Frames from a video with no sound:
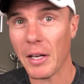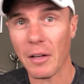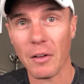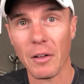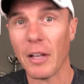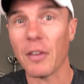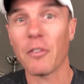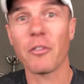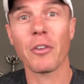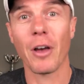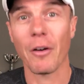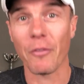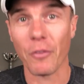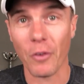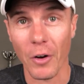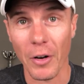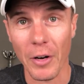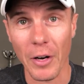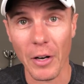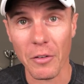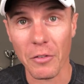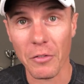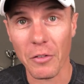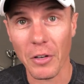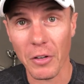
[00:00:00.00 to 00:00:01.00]
Let's say I've gone
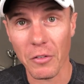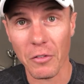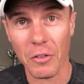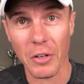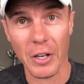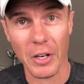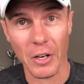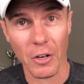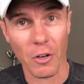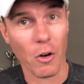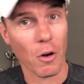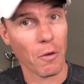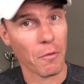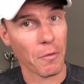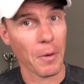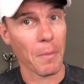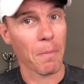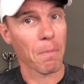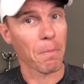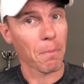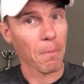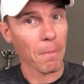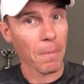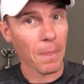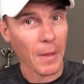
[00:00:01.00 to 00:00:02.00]
downstairs to get a coffee.
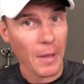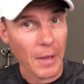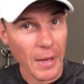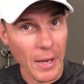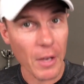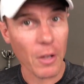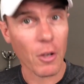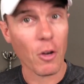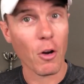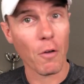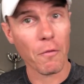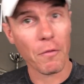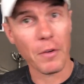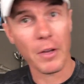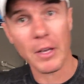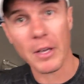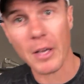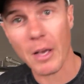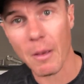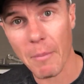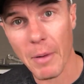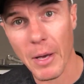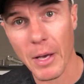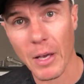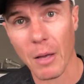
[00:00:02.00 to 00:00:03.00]
Get a coffee,
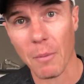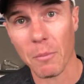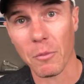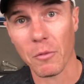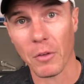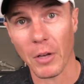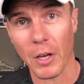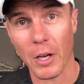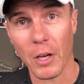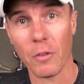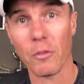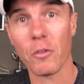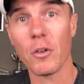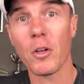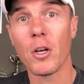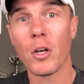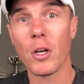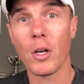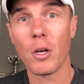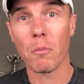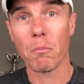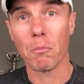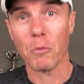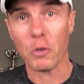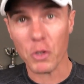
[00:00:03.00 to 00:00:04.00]
come back upstairs,
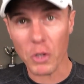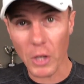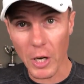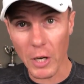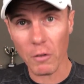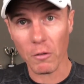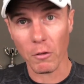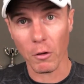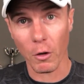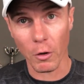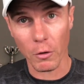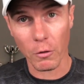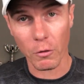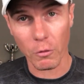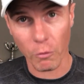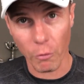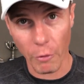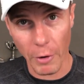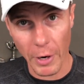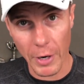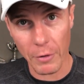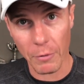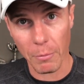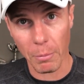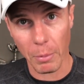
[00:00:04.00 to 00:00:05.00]
machine's locked,
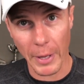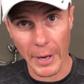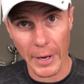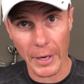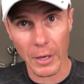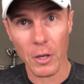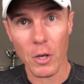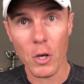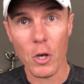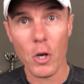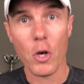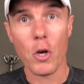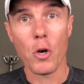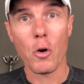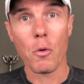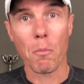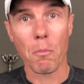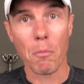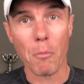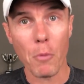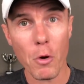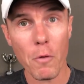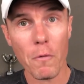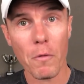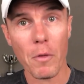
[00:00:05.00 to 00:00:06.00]
screen's blank,
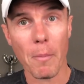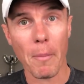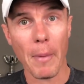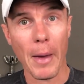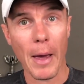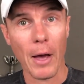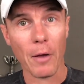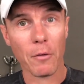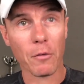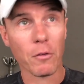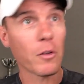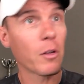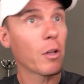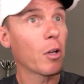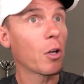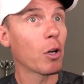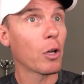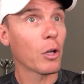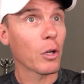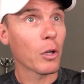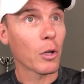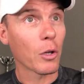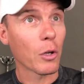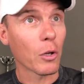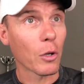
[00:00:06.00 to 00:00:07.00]
move the mouse,
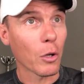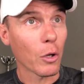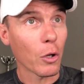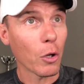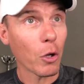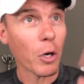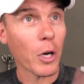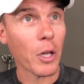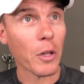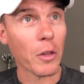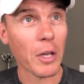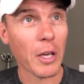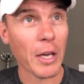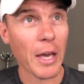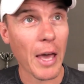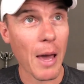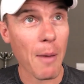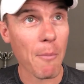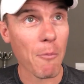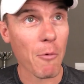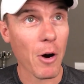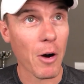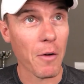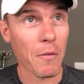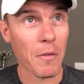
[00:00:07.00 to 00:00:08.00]
look at the
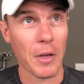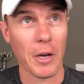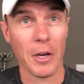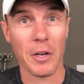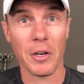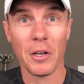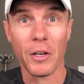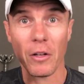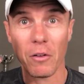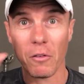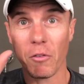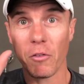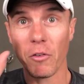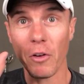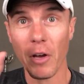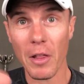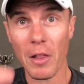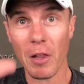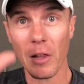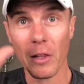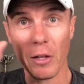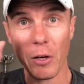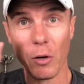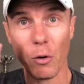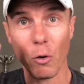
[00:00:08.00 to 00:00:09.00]
camera over there, and you can see
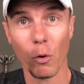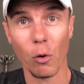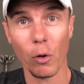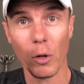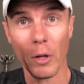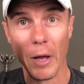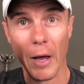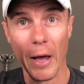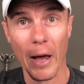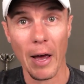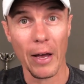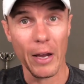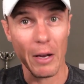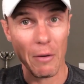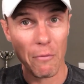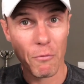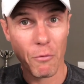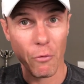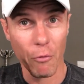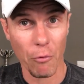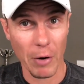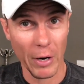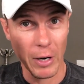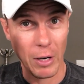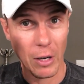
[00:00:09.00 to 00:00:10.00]
the little
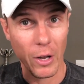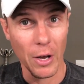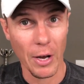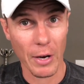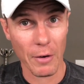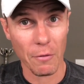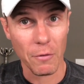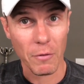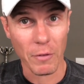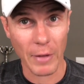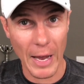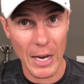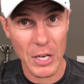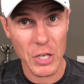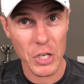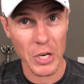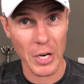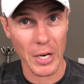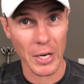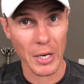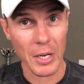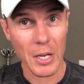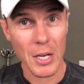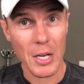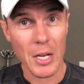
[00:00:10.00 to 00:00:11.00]
infrared light
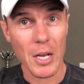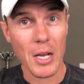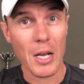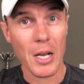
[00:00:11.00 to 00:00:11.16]
flashing,